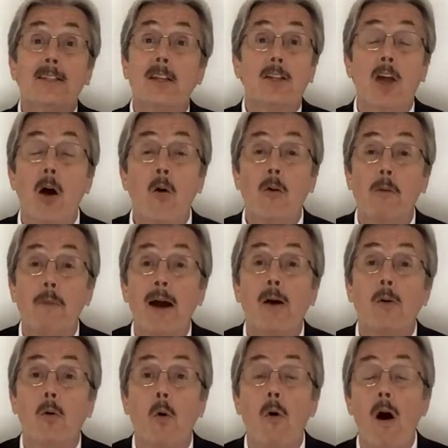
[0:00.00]
to talk
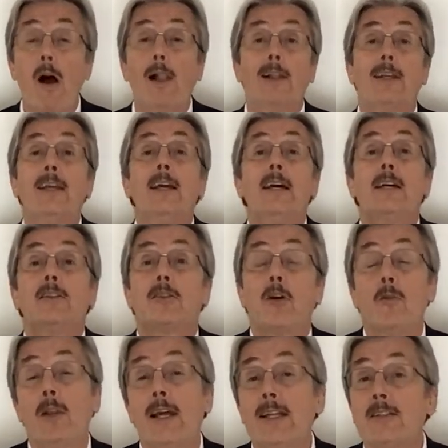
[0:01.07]
about quality, so
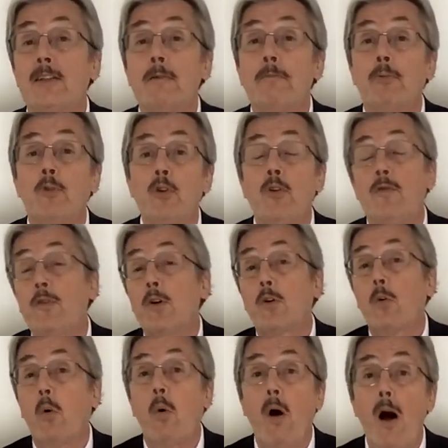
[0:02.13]
let's improve the
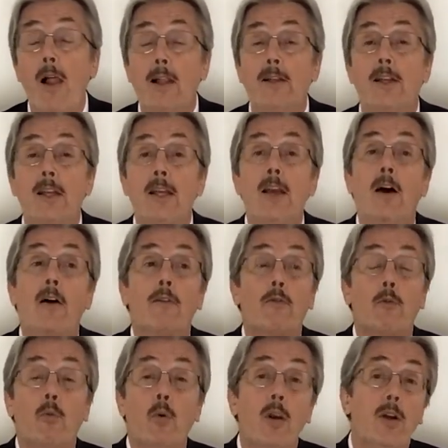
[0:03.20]
quality of
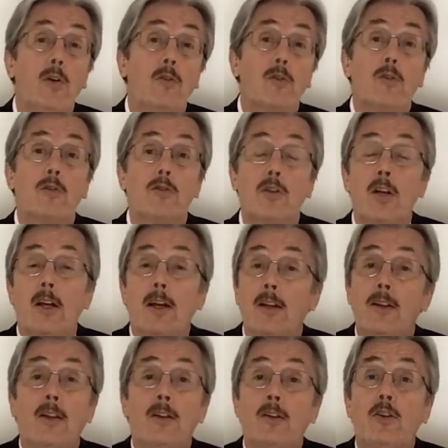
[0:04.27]
realtors
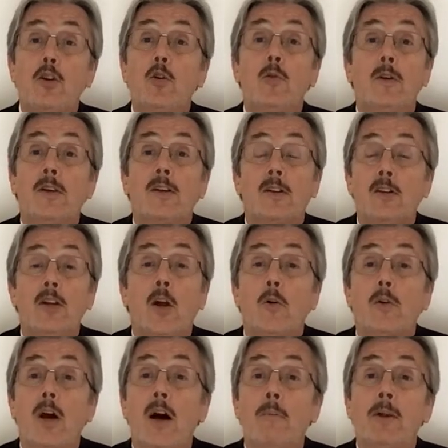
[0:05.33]
doing,
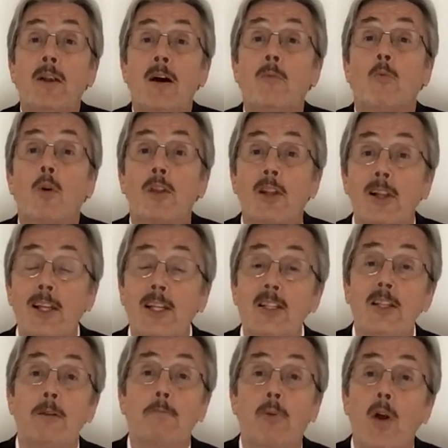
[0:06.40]
coming up with
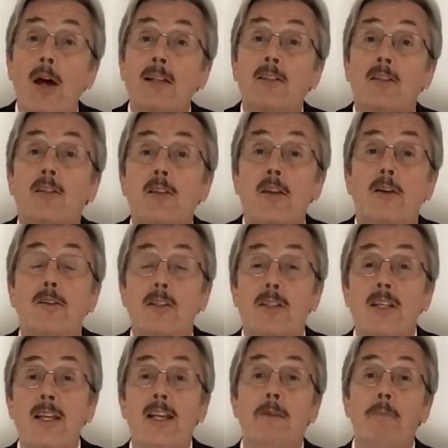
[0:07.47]
listing prices, their
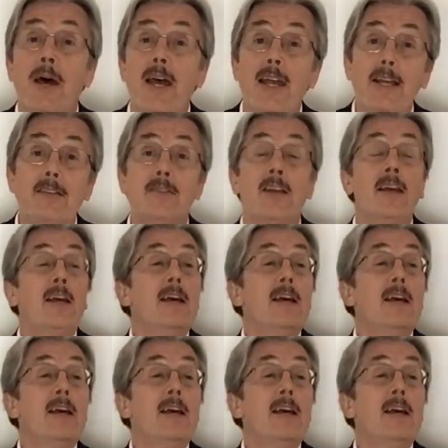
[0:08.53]
CMAs.